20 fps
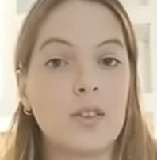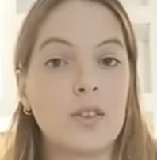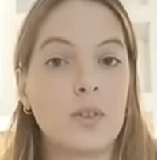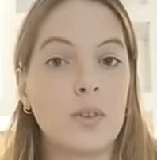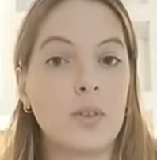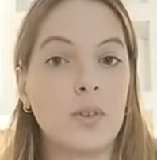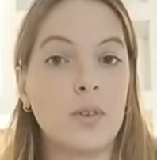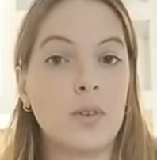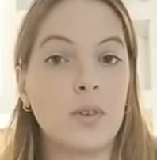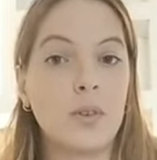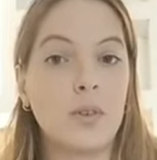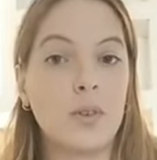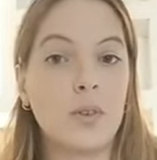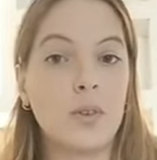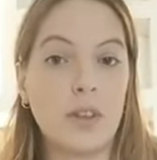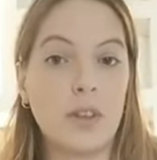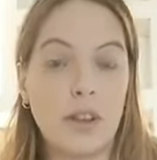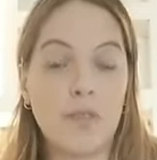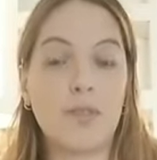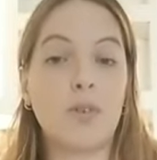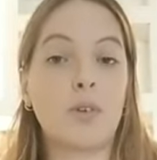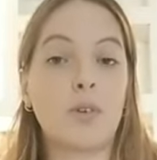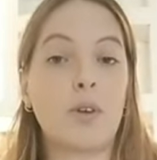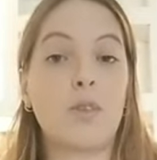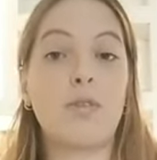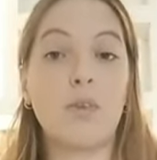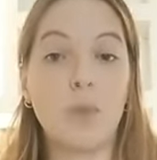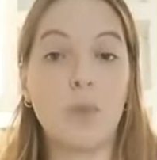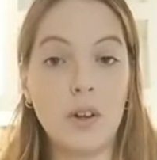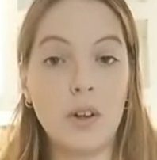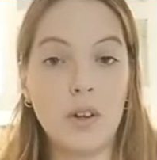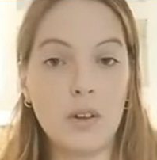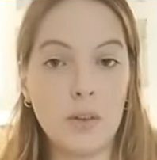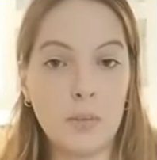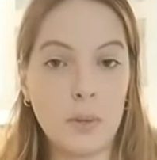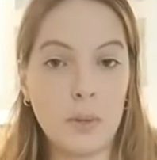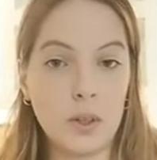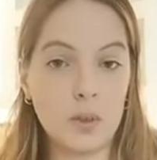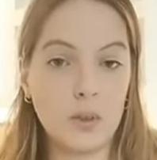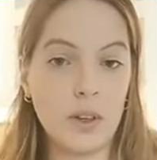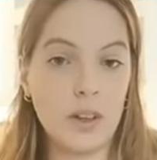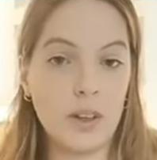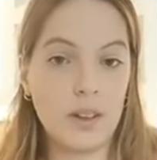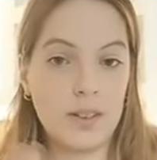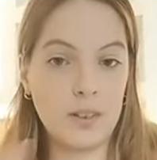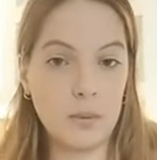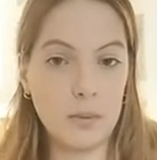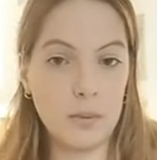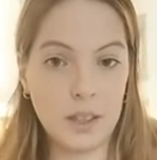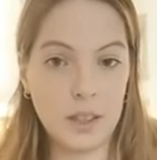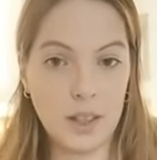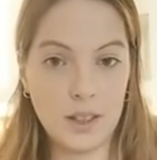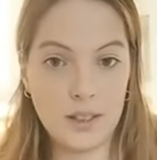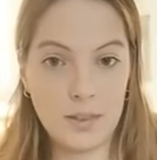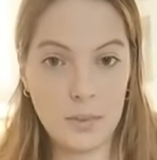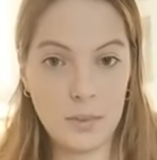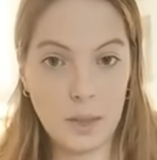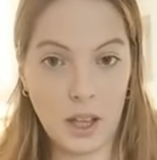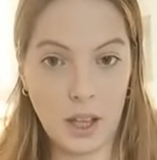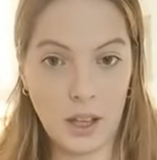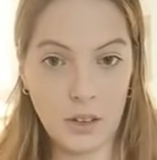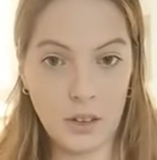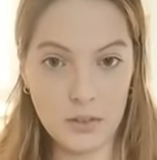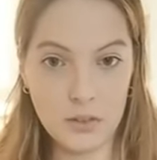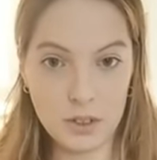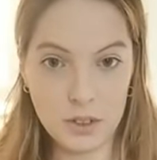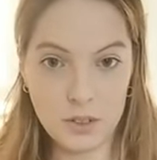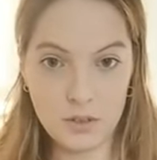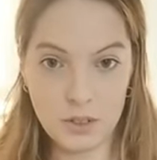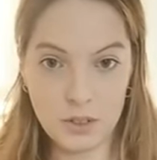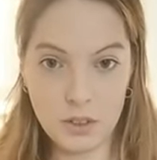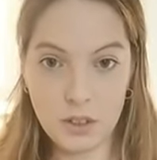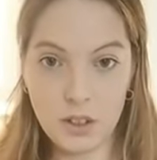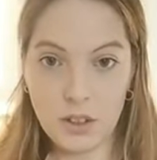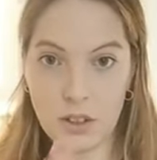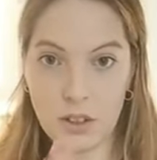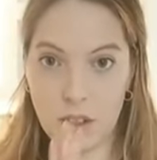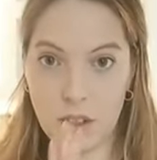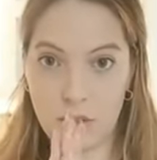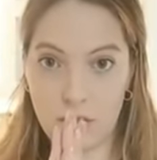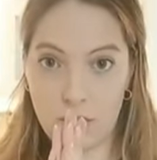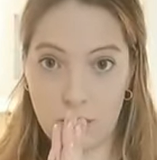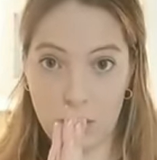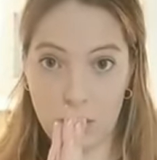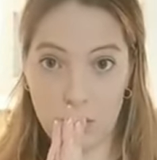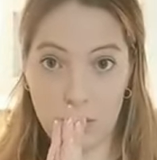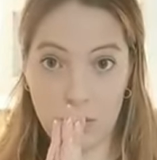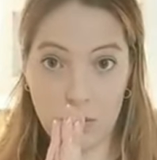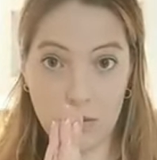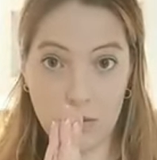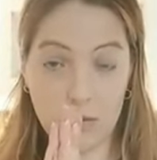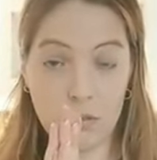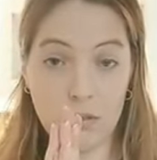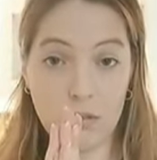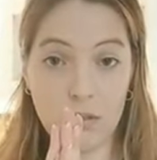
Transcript: if you want to learn patois and someone is speaking in front of you, if you